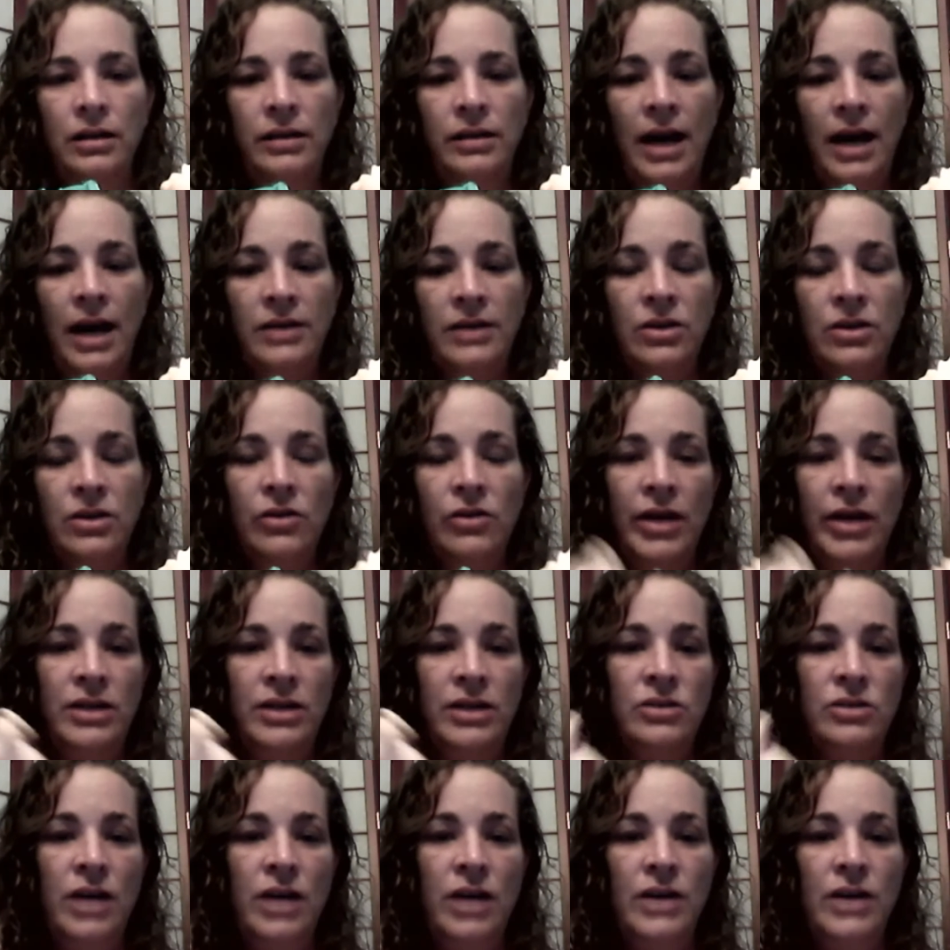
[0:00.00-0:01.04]
That's a great
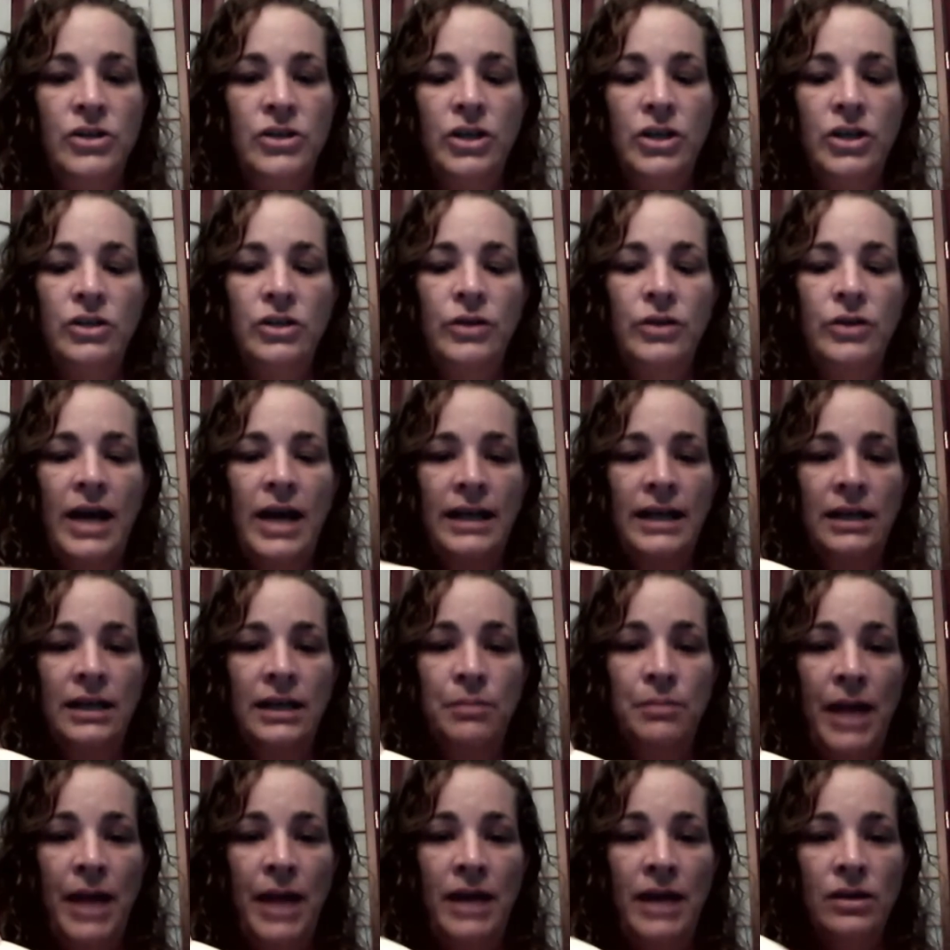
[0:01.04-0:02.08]
stretch. You can do that knee
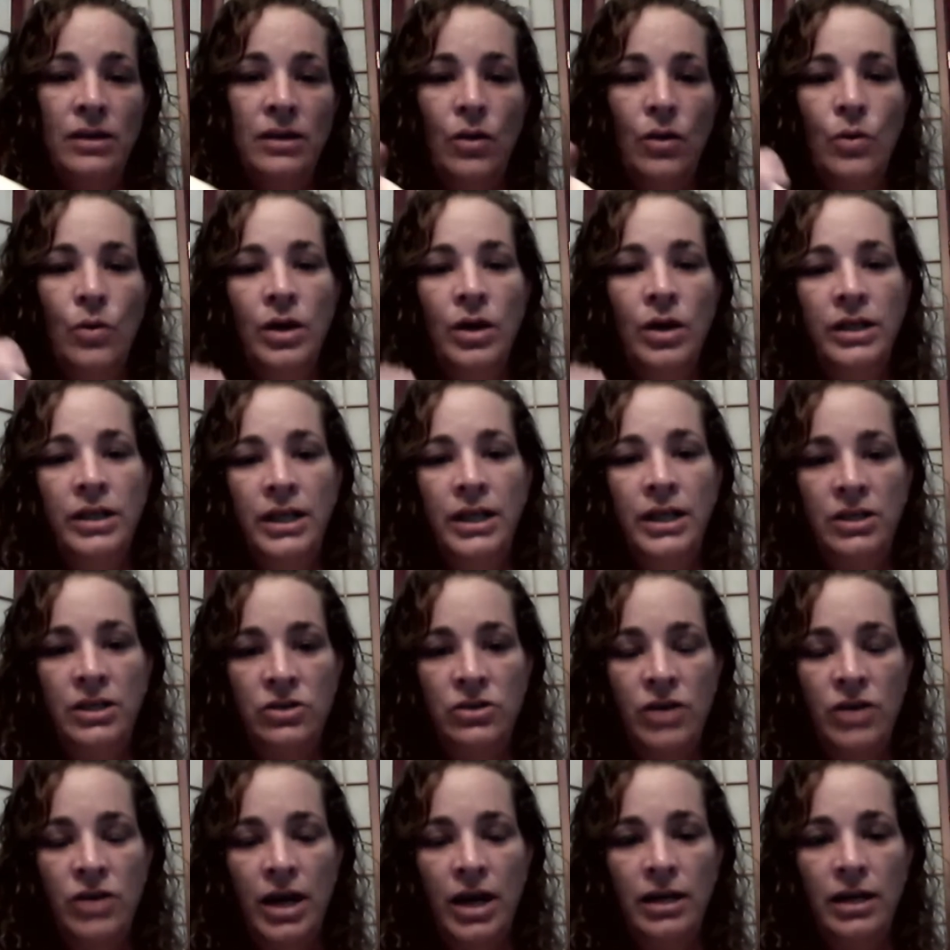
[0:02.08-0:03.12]
bent or knee
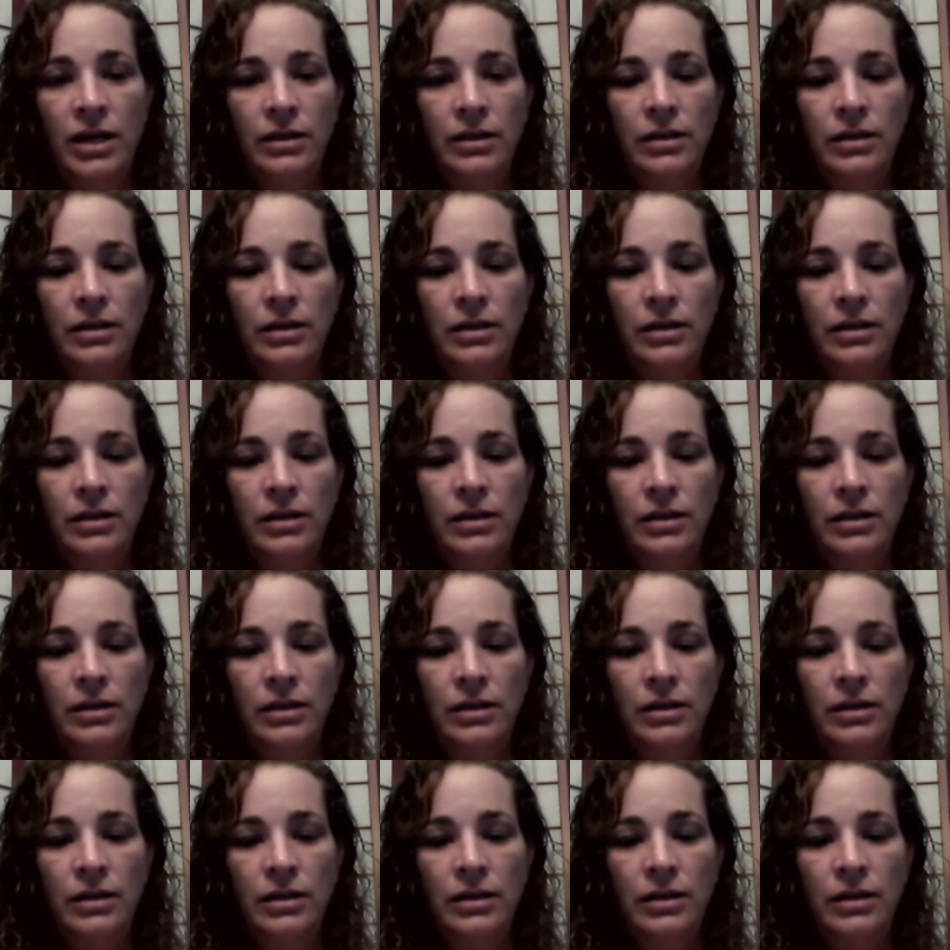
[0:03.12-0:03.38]
straight.